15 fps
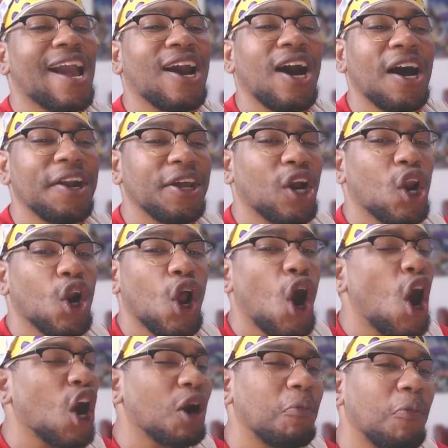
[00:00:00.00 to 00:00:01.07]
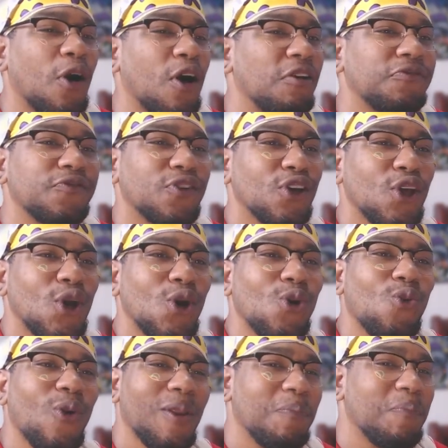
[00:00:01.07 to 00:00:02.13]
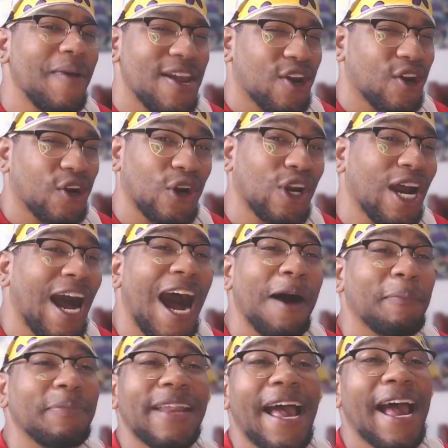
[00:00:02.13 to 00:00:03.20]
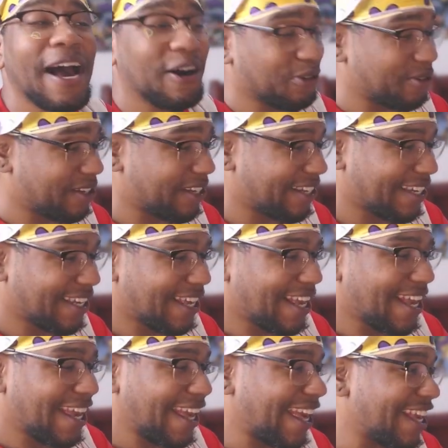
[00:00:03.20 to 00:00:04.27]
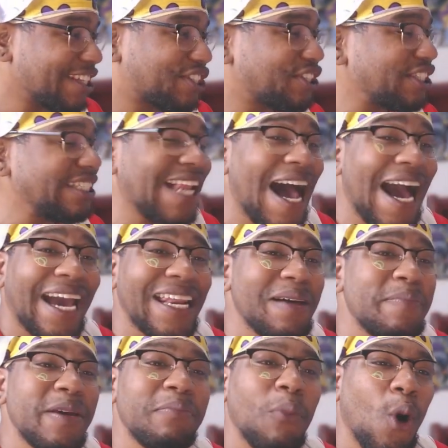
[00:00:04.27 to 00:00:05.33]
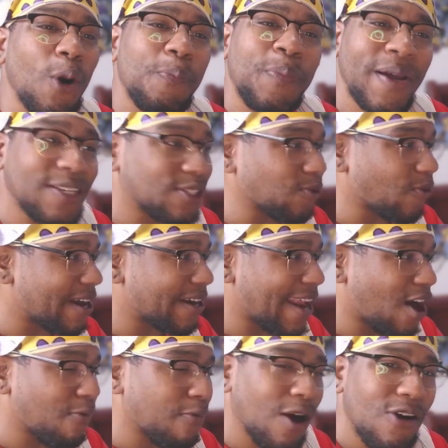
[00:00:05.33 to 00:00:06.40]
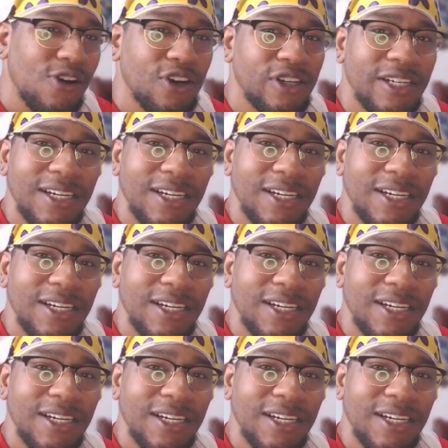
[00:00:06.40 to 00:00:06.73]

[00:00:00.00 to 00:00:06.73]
cutting her arm off would make her calm down? Is she not gonna be more pissed right now, bro?